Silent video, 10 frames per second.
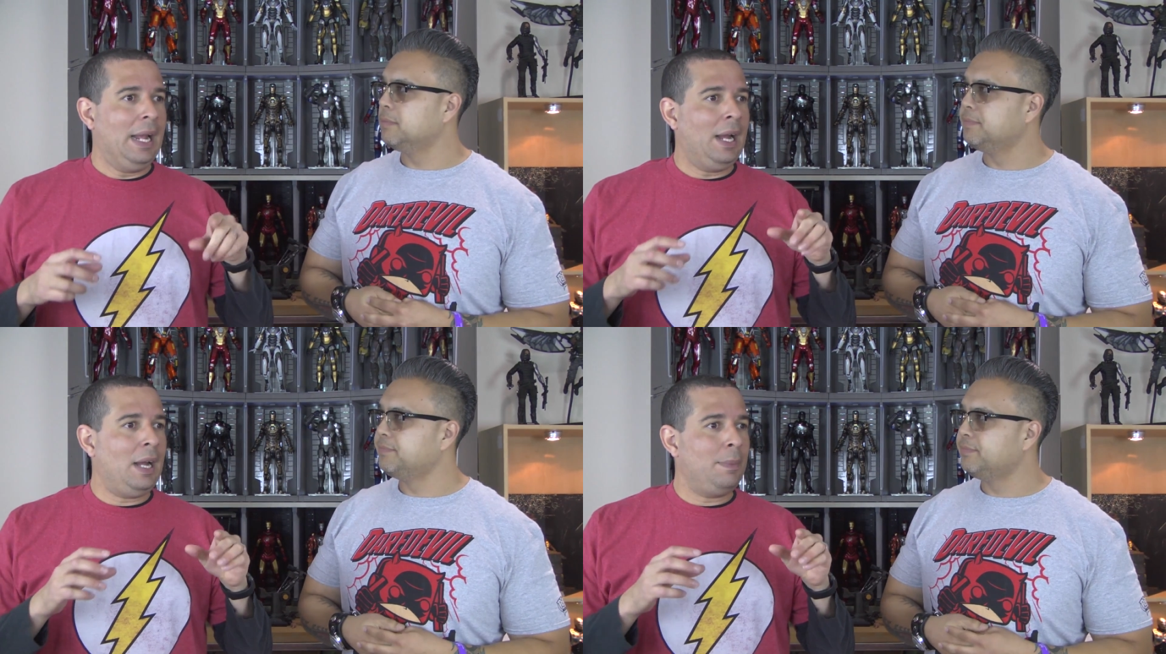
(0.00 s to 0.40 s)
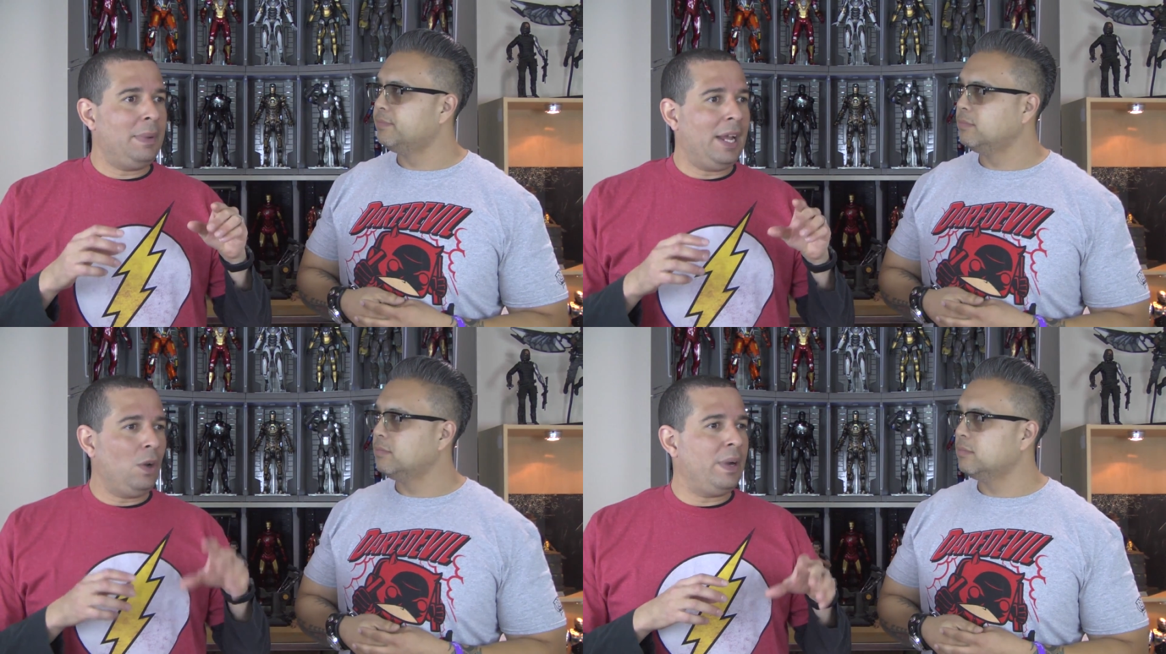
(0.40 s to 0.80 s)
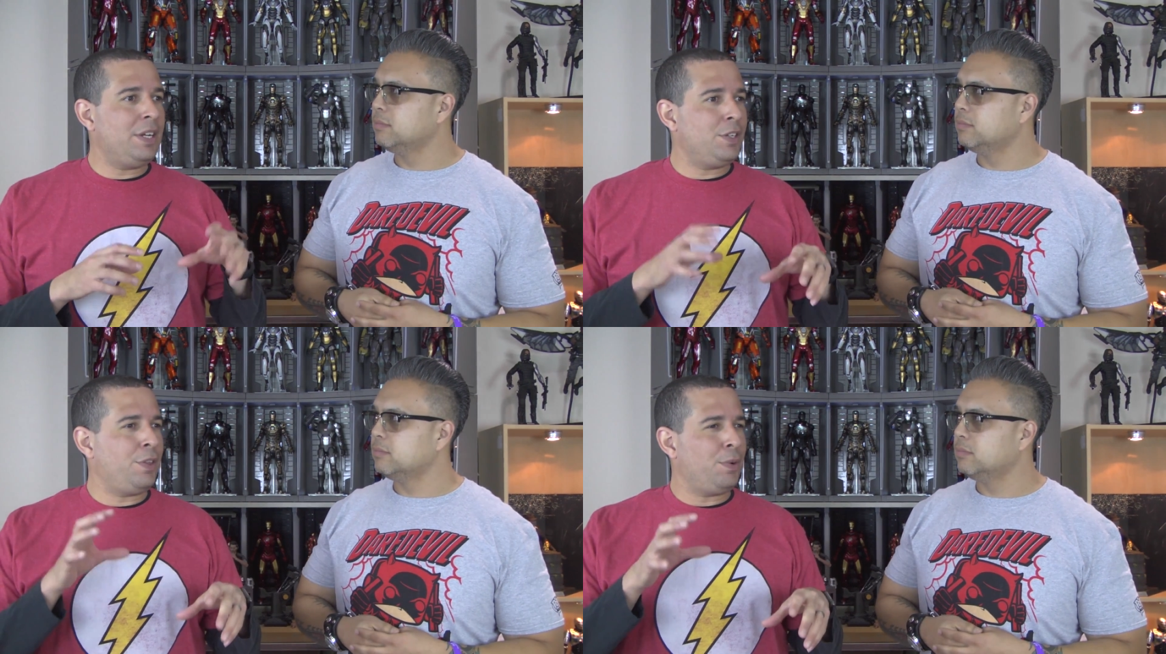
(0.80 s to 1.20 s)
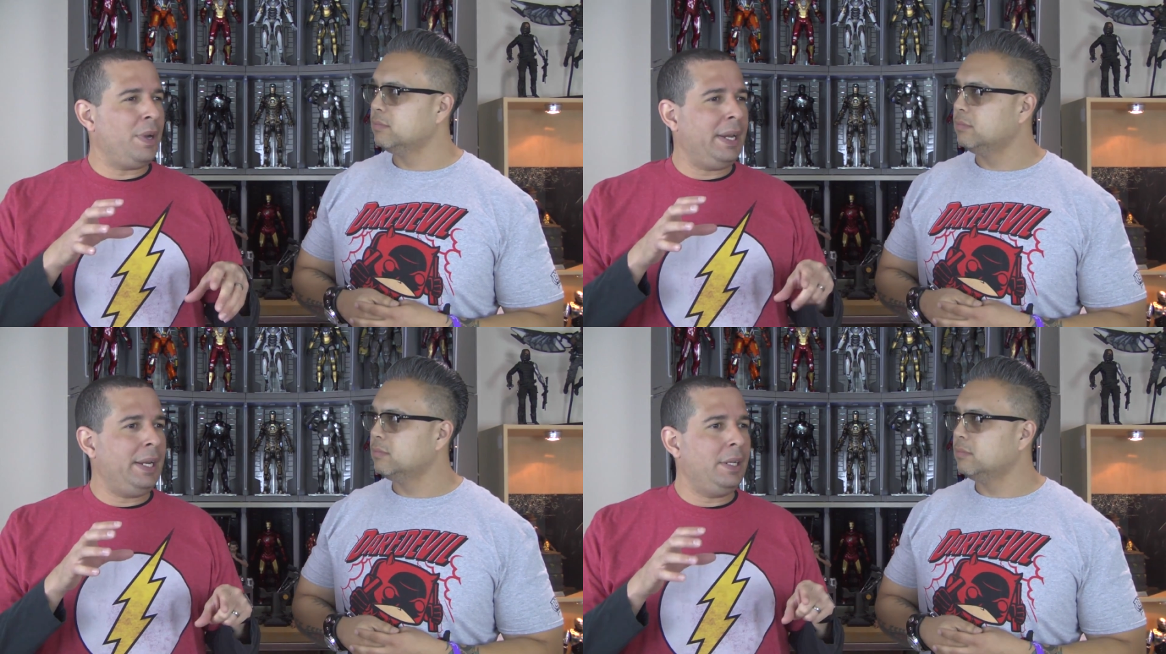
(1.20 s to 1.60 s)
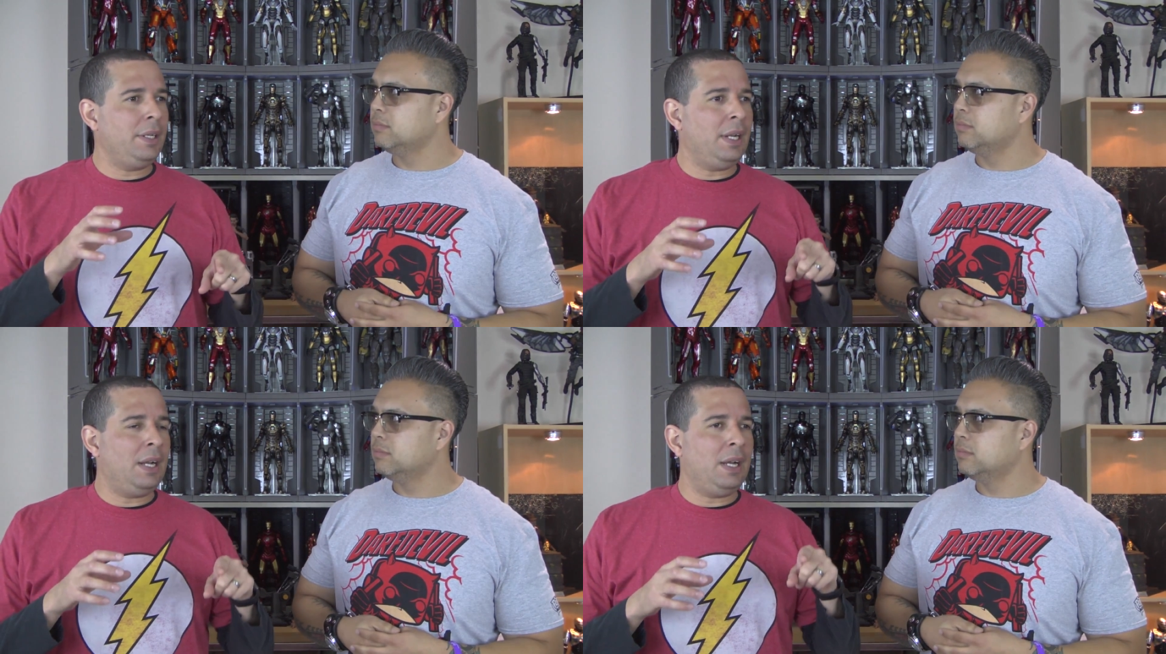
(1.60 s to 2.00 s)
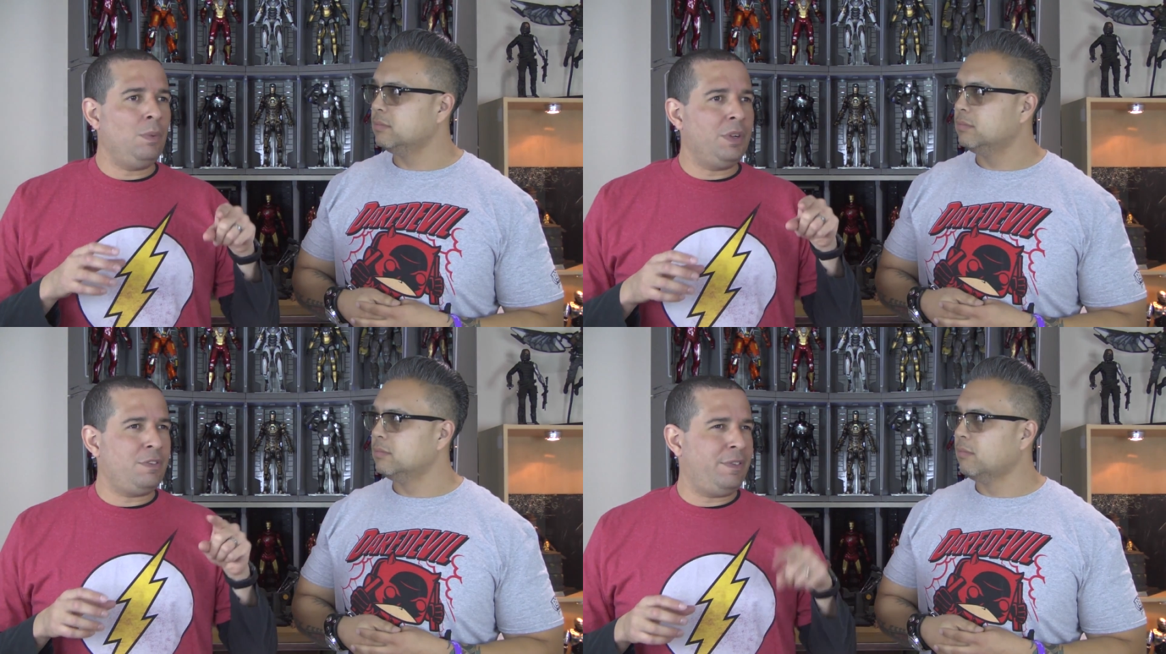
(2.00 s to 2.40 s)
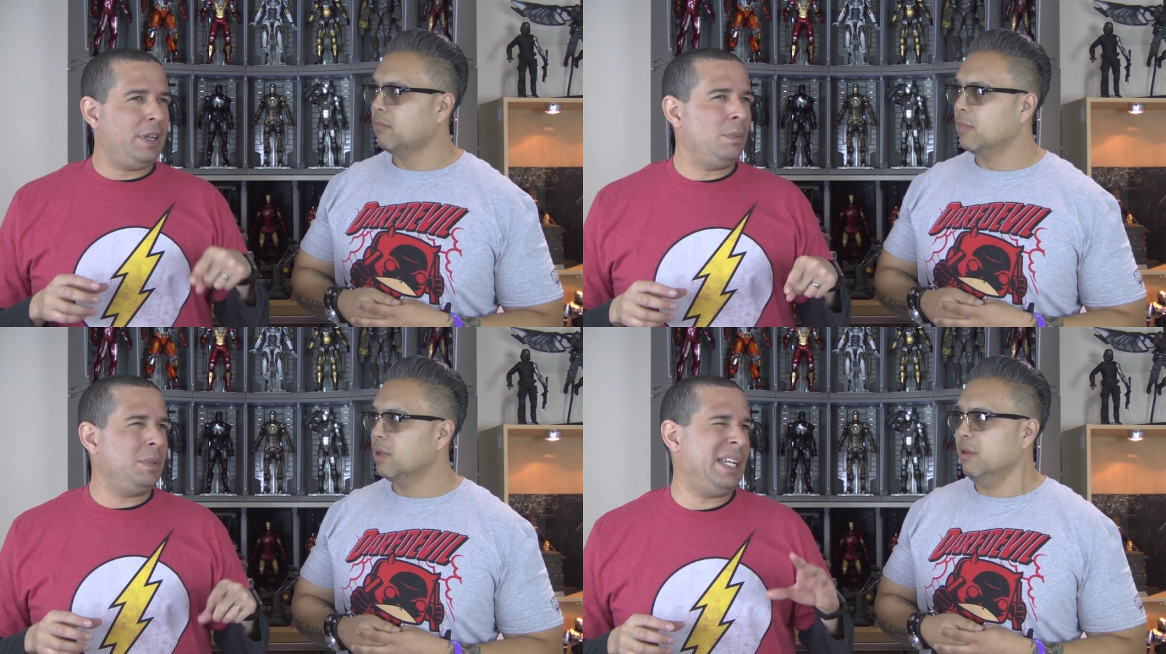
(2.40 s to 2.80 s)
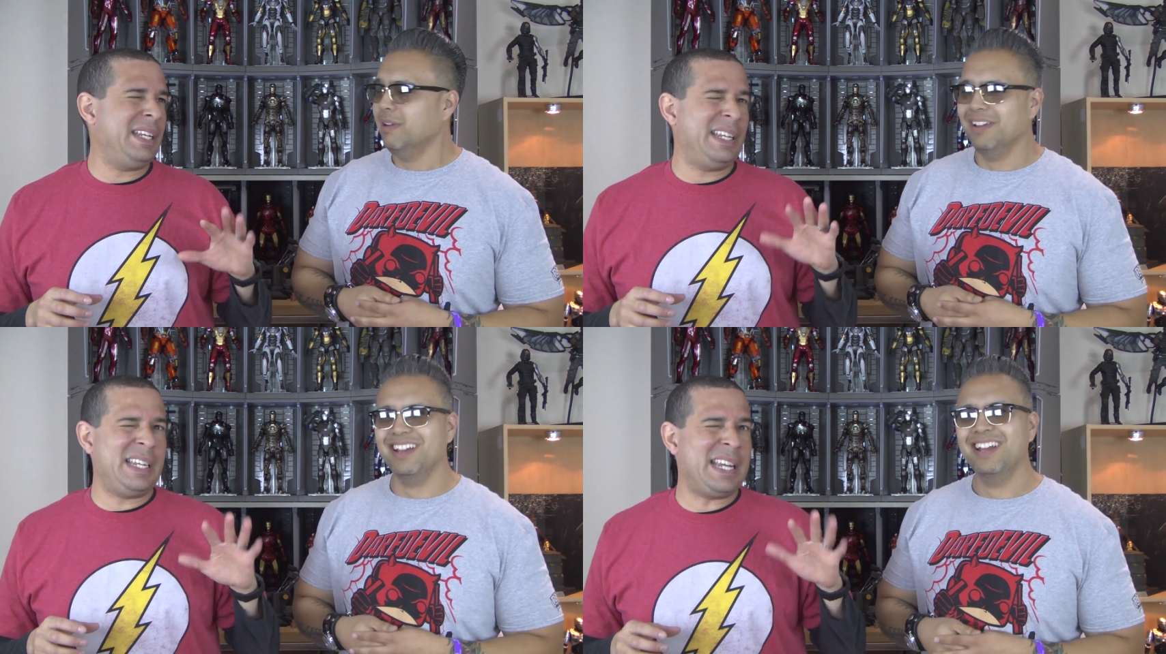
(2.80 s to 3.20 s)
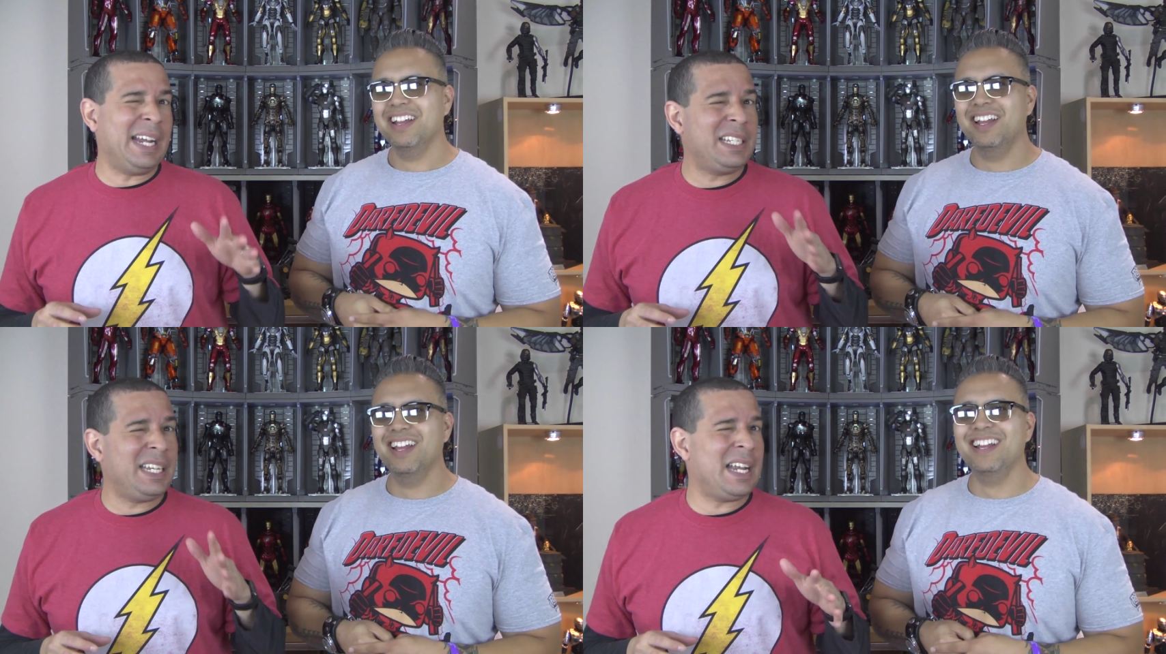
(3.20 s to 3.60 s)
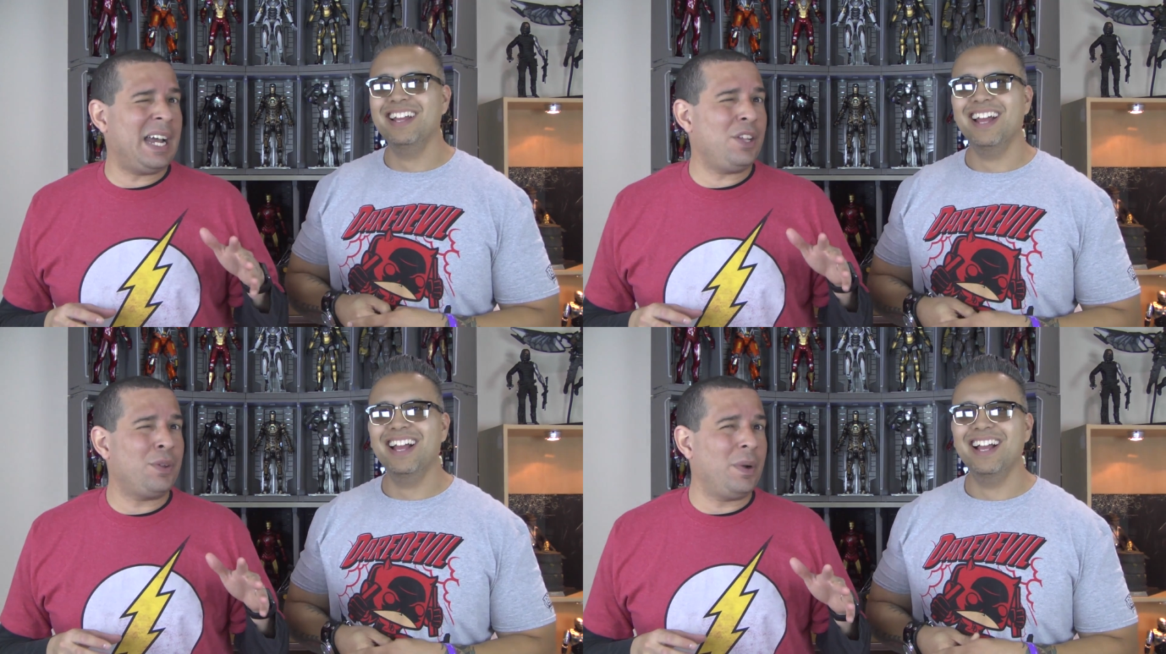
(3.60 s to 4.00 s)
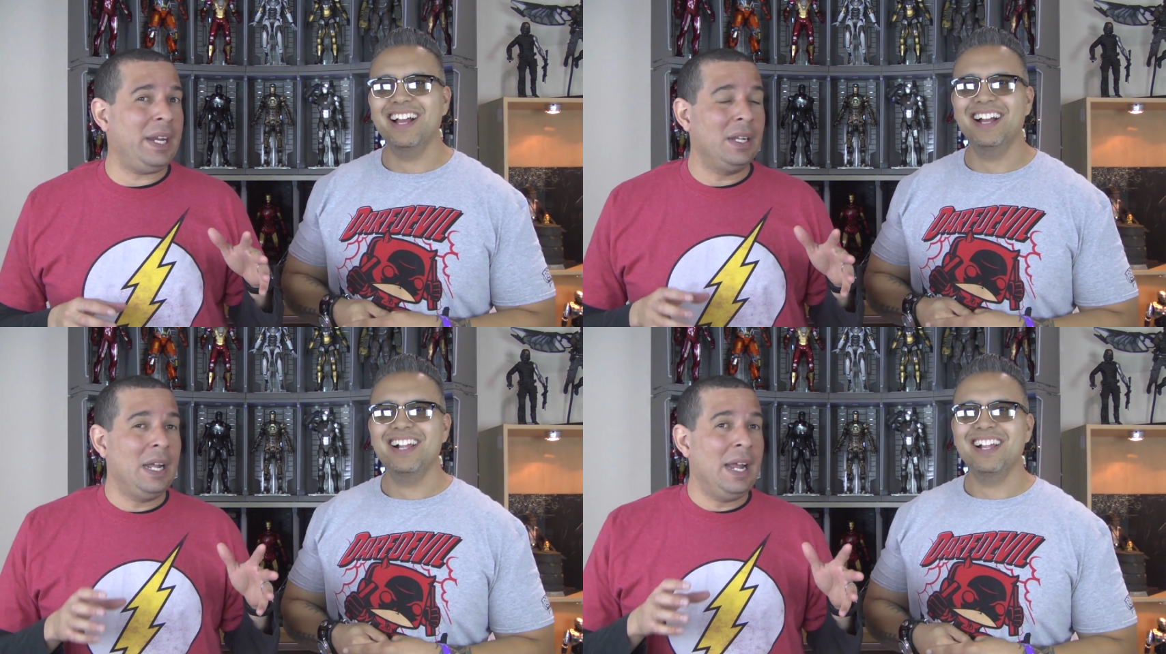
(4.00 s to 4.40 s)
Speaker 1: um, Hellraiser 3 uh, was filmed in 1993,